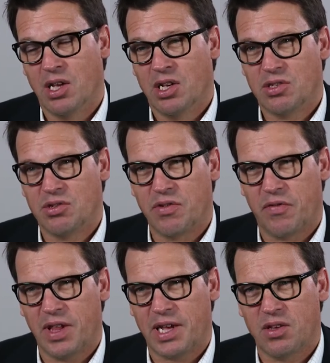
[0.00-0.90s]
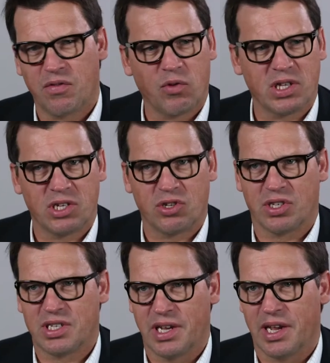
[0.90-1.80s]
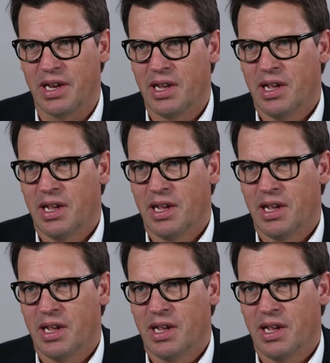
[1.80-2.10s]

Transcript: So to reflect over what they just did,